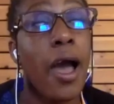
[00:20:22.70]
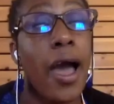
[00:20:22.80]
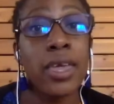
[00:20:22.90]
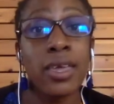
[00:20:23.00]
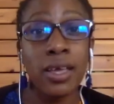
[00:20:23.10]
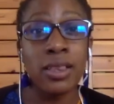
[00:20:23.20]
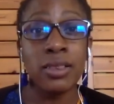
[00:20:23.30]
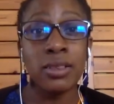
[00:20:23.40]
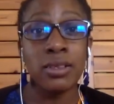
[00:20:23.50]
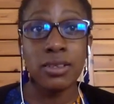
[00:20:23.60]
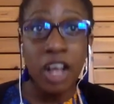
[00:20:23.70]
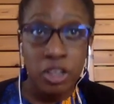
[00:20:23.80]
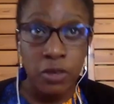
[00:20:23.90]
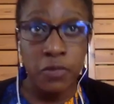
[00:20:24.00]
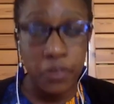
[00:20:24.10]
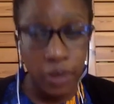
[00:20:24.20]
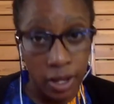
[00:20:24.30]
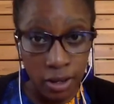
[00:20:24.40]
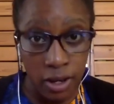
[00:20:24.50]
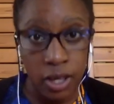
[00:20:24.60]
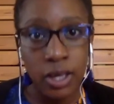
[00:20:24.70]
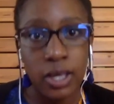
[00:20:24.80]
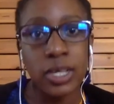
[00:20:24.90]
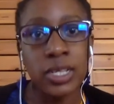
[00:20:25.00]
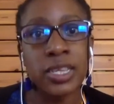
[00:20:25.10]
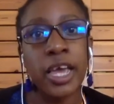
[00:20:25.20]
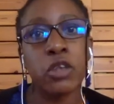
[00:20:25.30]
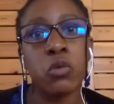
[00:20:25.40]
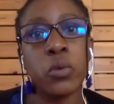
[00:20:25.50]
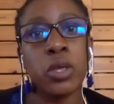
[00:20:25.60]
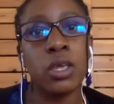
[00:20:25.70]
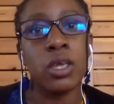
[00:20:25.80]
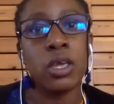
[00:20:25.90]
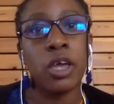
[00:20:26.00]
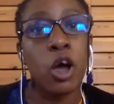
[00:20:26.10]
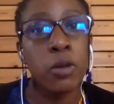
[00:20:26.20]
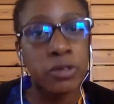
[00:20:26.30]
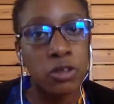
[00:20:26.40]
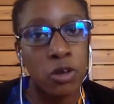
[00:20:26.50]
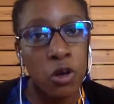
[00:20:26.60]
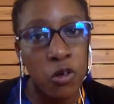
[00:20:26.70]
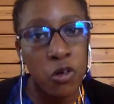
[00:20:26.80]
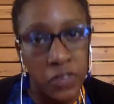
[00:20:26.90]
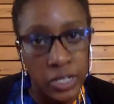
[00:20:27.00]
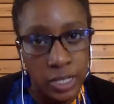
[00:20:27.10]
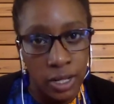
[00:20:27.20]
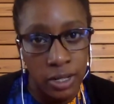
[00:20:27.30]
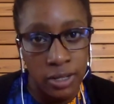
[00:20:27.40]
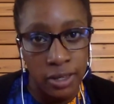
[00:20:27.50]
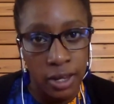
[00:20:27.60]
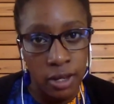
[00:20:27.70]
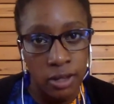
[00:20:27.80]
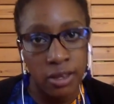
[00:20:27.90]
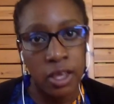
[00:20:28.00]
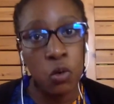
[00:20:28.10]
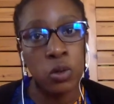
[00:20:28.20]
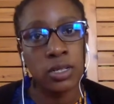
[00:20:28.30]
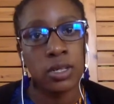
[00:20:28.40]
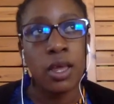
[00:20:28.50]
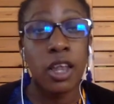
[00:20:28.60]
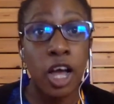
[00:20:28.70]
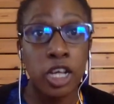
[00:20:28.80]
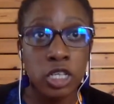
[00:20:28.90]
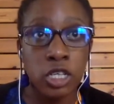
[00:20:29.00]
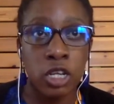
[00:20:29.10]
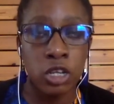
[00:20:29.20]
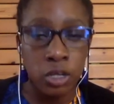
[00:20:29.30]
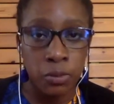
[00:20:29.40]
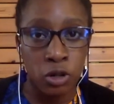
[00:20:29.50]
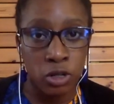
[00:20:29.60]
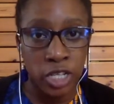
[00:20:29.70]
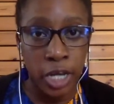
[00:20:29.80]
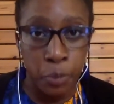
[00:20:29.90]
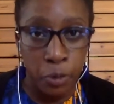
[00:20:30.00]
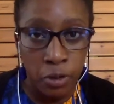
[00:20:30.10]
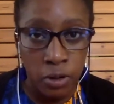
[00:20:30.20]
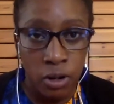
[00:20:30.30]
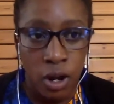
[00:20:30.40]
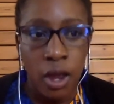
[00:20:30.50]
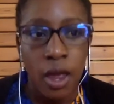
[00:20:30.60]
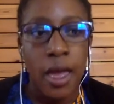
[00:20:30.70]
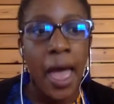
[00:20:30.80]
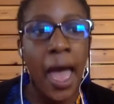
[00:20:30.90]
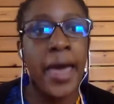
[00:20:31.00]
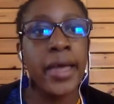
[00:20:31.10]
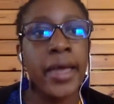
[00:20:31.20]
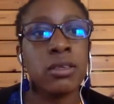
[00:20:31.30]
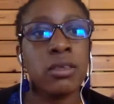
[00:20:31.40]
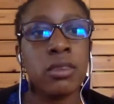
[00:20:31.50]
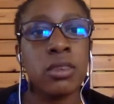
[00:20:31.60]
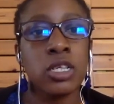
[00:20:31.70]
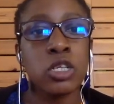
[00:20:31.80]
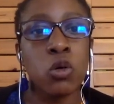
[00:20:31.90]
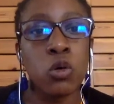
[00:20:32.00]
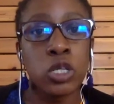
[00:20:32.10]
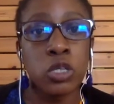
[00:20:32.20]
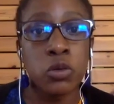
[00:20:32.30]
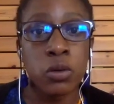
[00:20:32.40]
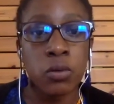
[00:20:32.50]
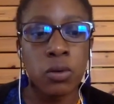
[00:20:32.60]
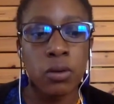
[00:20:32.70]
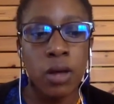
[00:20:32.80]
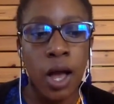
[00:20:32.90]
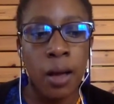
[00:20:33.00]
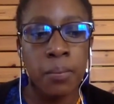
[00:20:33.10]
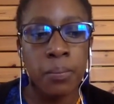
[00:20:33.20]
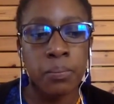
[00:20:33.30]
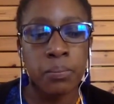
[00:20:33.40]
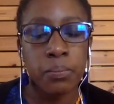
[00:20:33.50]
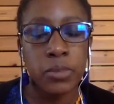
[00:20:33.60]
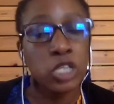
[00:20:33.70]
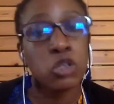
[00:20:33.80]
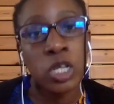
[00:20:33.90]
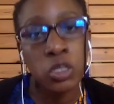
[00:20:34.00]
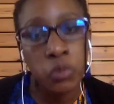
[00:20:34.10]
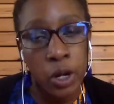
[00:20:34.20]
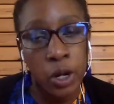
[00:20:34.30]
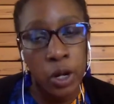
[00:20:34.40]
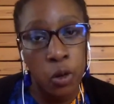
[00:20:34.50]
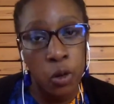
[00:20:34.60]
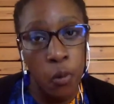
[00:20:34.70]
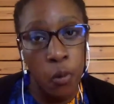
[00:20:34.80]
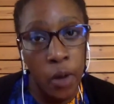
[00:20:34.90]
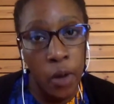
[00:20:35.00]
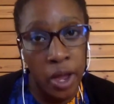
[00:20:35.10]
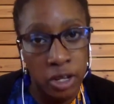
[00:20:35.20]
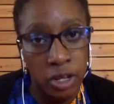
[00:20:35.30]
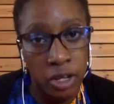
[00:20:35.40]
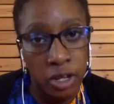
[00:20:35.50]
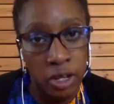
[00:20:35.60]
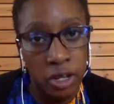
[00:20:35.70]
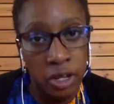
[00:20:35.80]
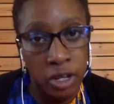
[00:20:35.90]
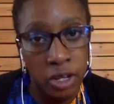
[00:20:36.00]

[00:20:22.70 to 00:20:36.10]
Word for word: I can tell you for India is that we helped co-facilitate a course last year in Immuno Jaipur, and this course, the students were required to